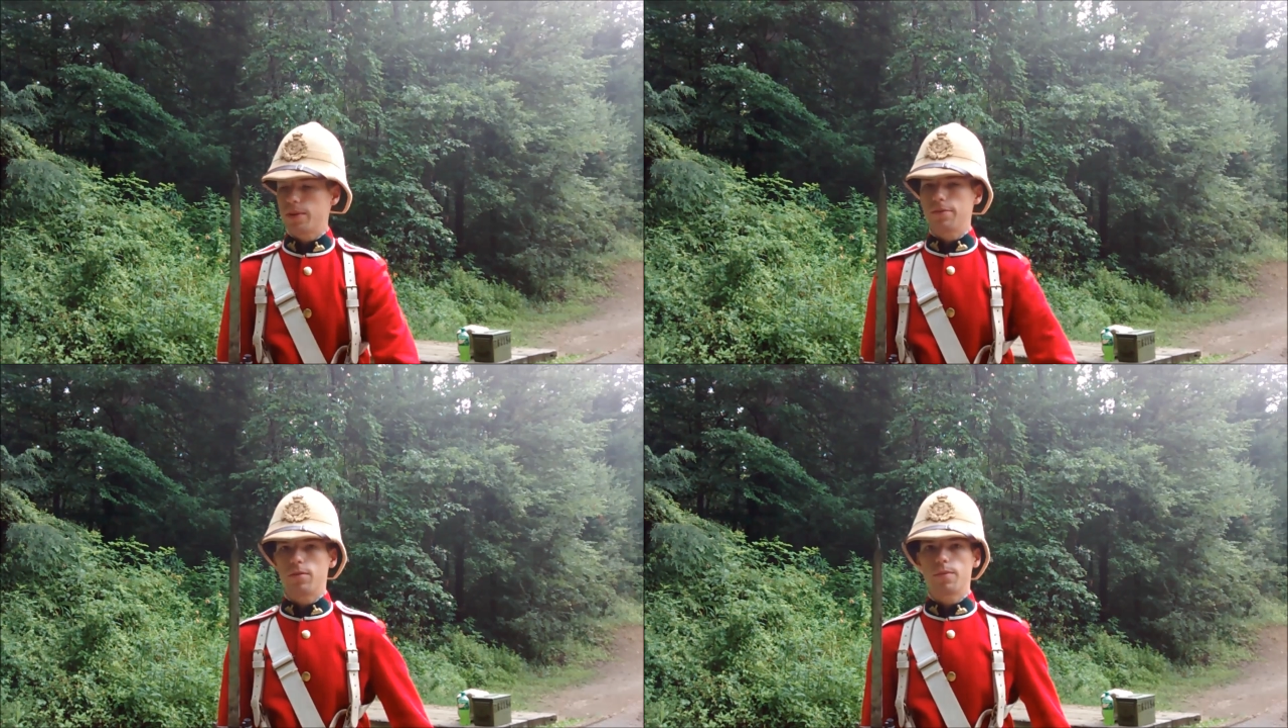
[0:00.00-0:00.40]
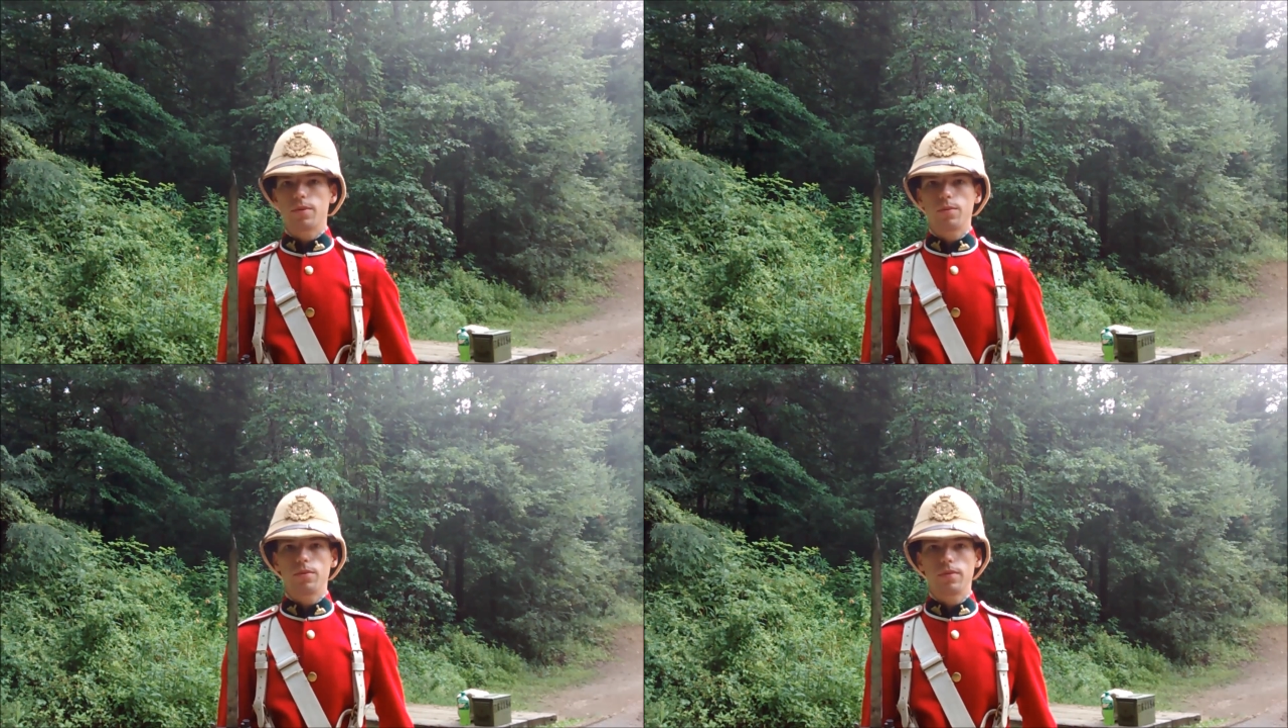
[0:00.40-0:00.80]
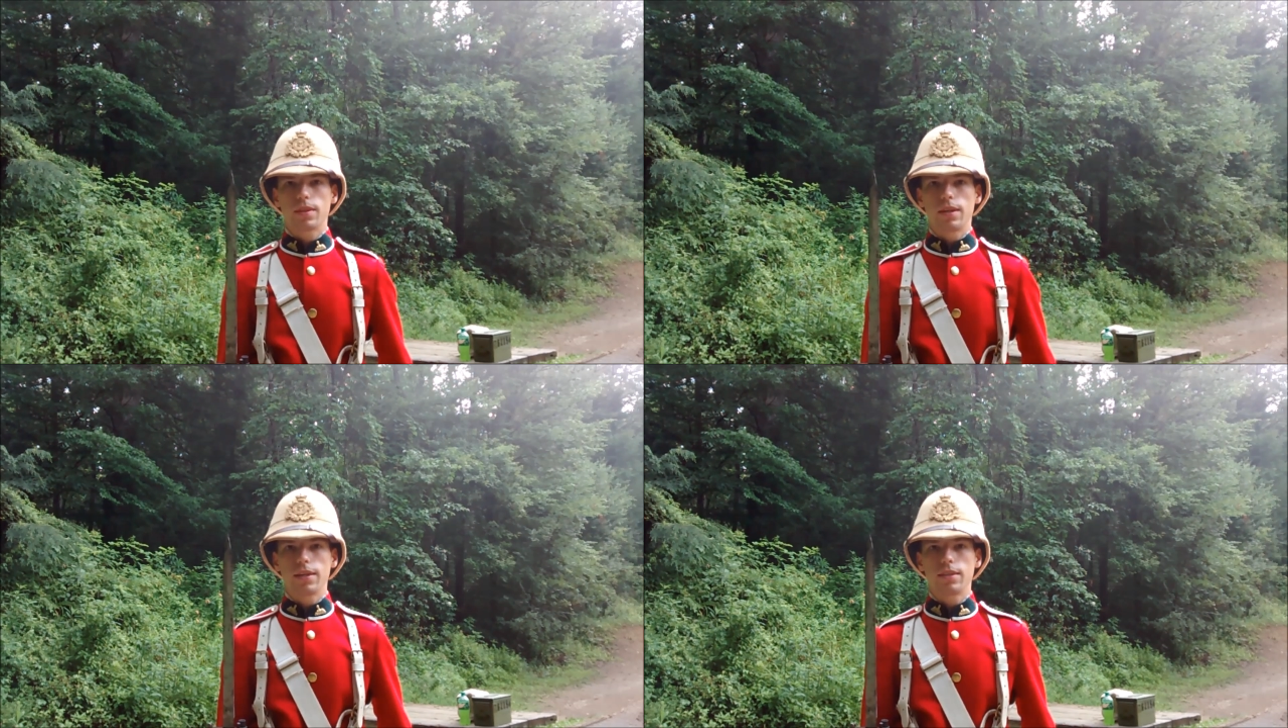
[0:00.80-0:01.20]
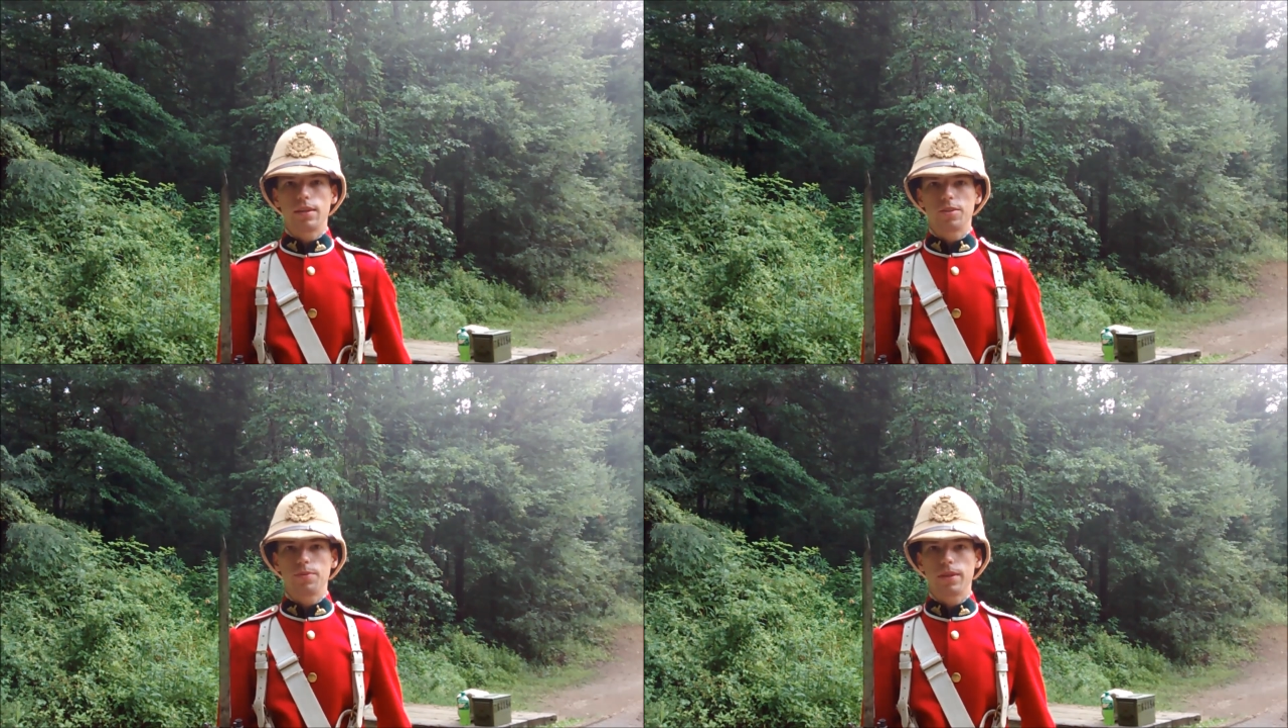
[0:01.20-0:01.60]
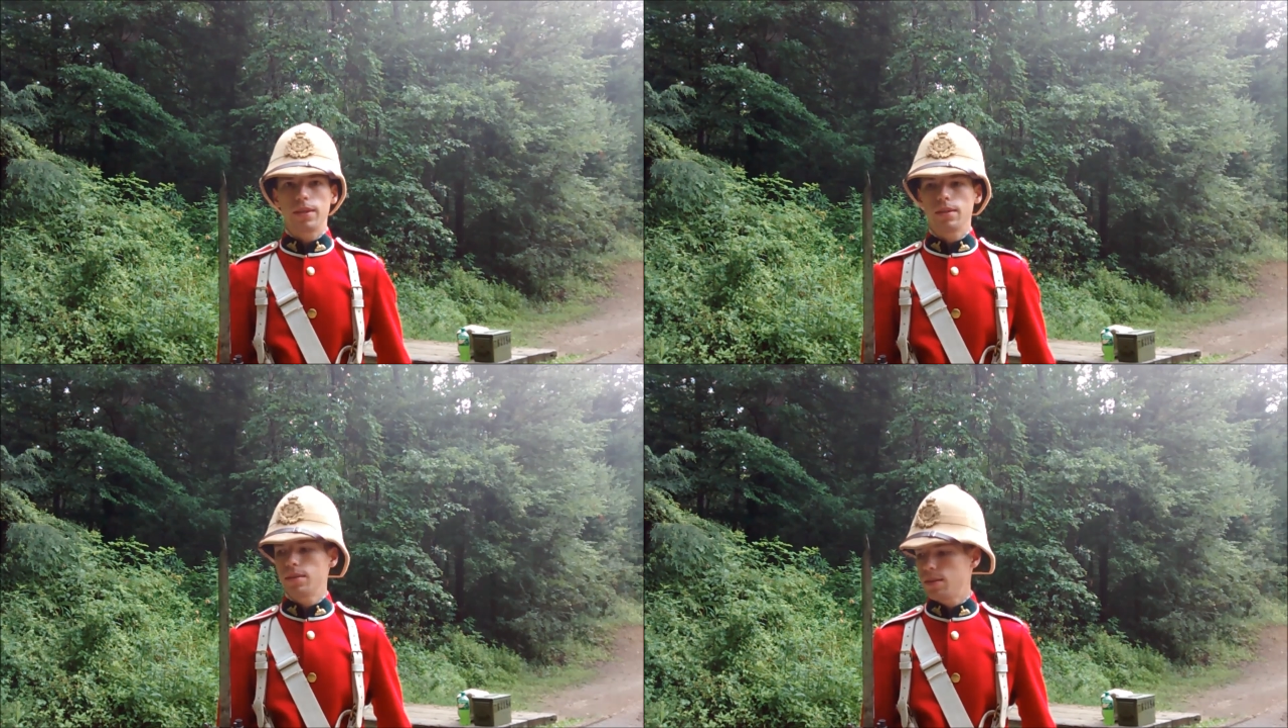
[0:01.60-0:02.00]
pretty formidable with a 19-inch
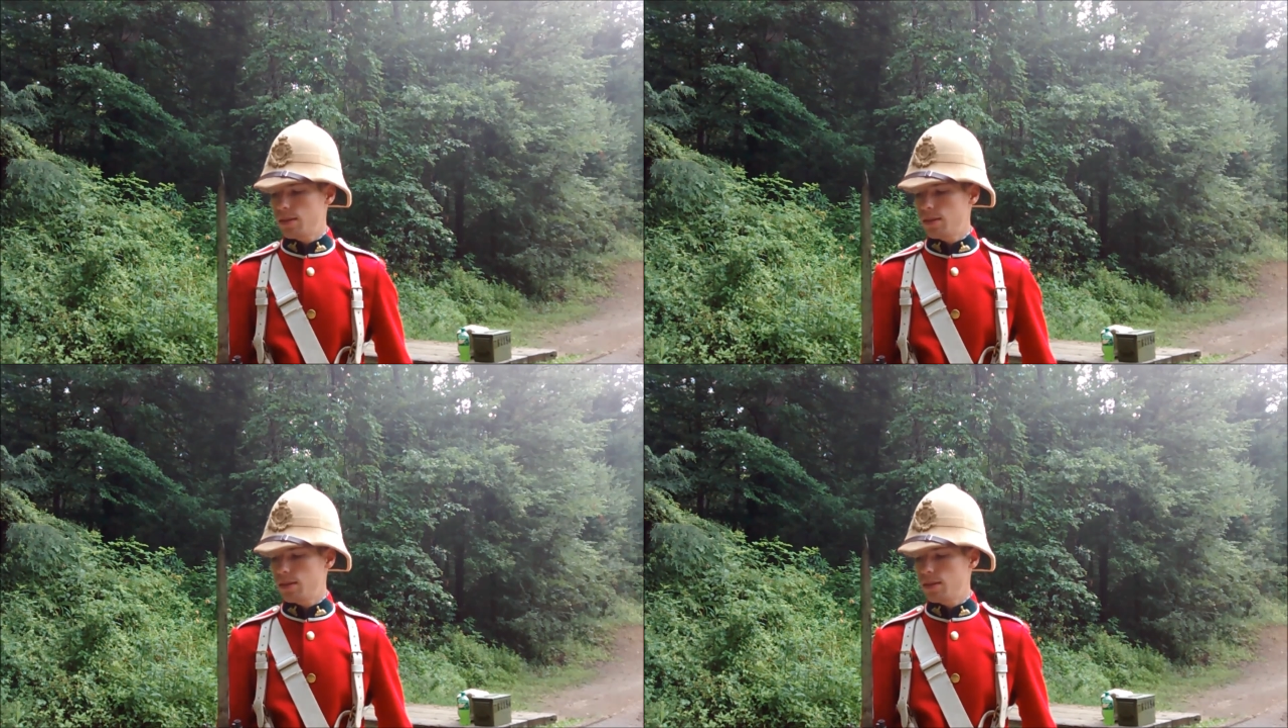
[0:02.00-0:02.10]
blade.